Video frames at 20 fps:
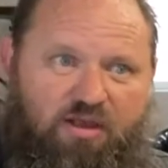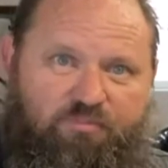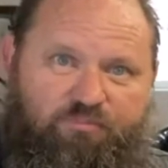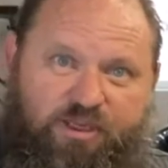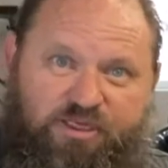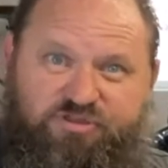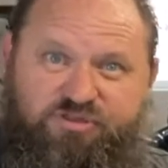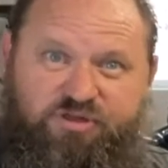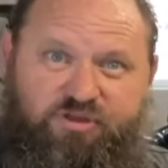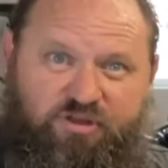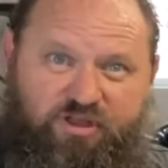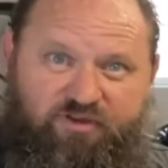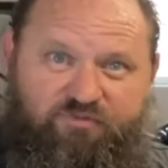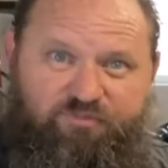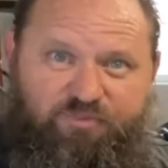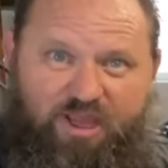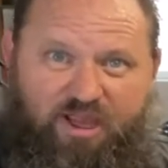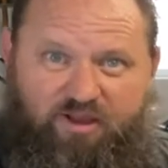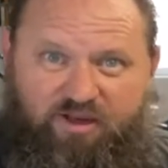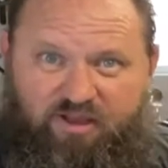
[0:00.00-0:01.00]
make sure you leave them
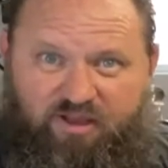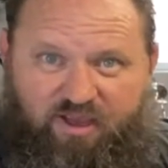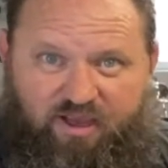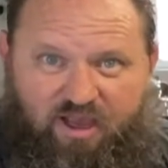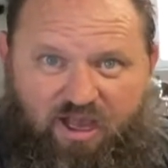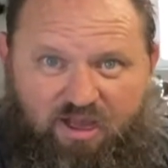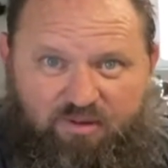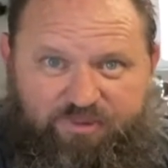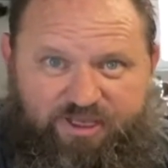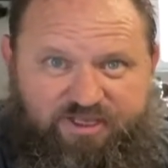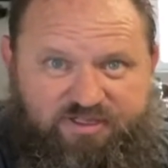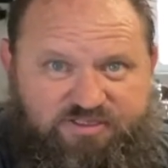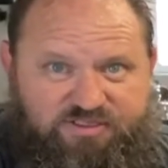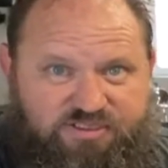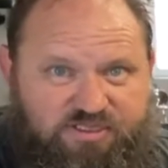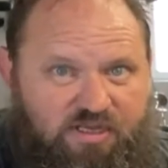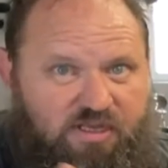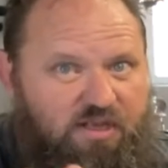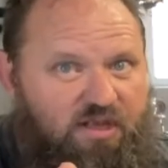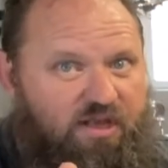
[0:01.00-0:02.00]
down in the comments.